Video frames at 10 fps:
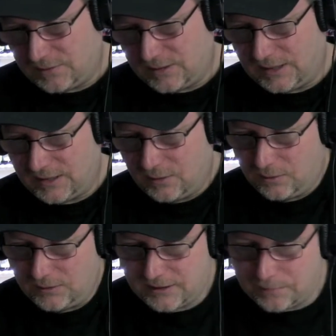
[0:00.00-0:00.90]
Not a
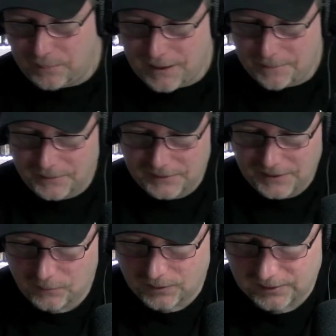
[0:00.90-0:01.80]
whole lot of pop on
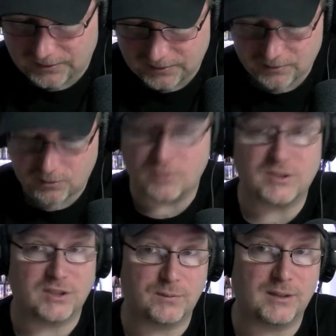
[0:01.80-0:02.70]
that one. Of course,
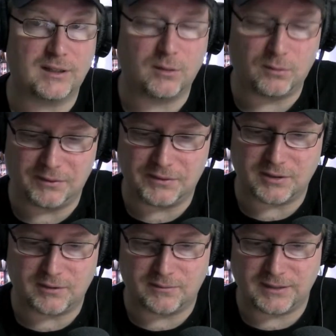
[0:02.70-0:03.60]
it's really cold,
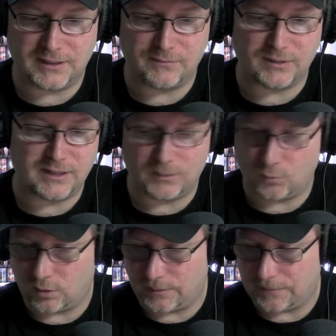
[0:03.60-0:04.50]
so didn't even let it
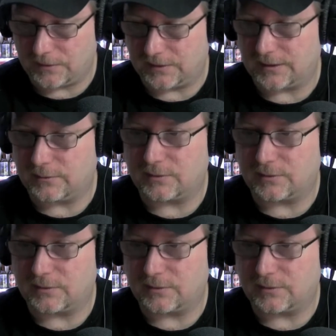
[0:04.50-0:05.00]
warm up or anything.